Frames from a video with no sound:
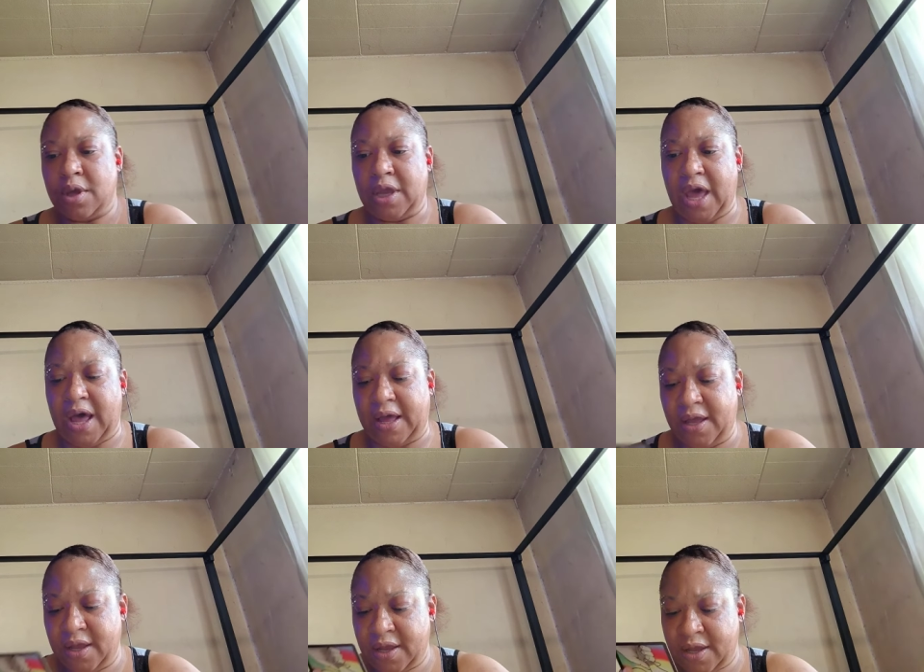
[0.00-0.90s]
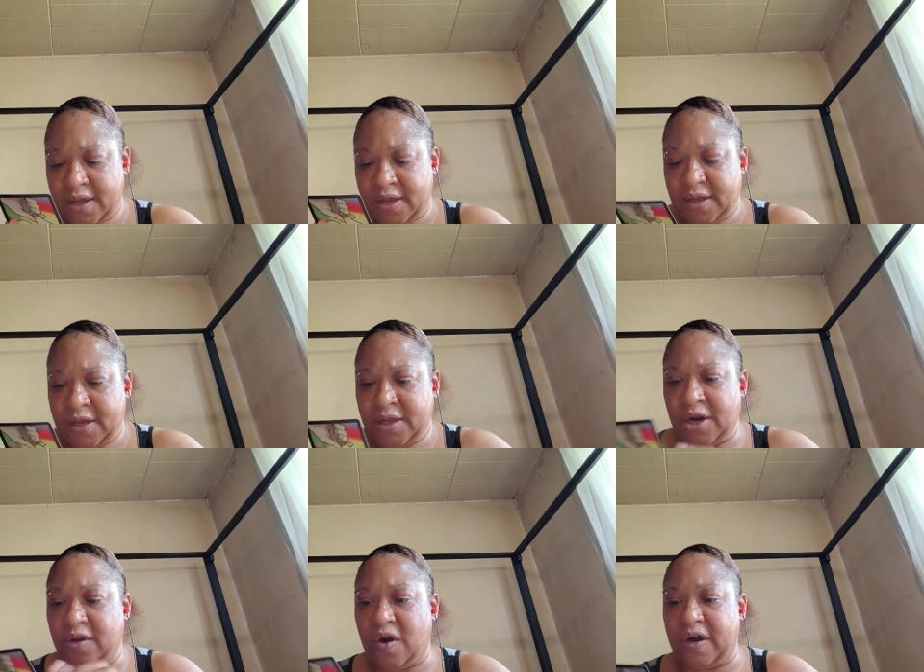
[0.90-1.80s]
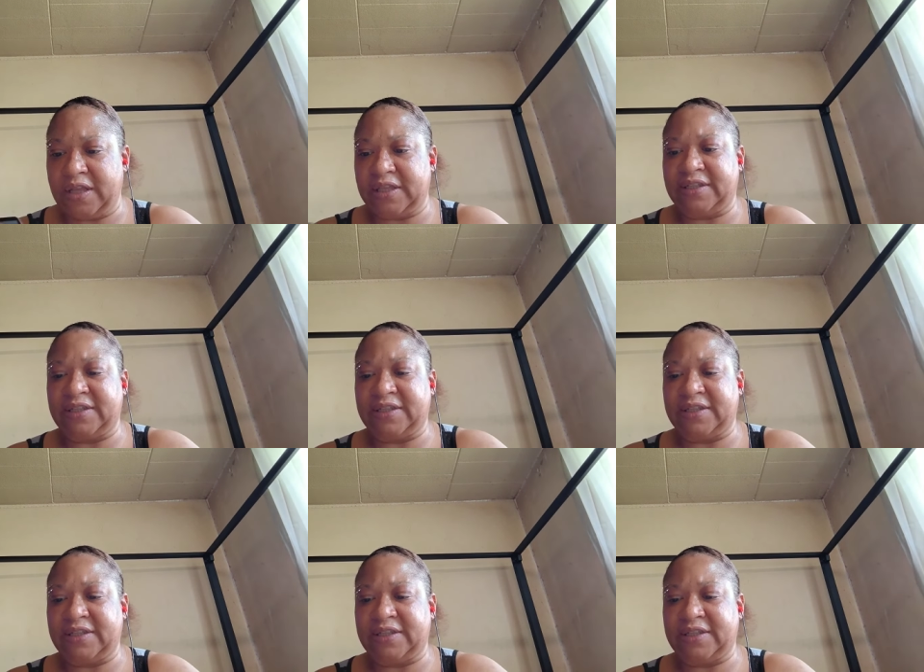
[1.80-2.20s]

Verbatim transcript: Yeah. You're learning the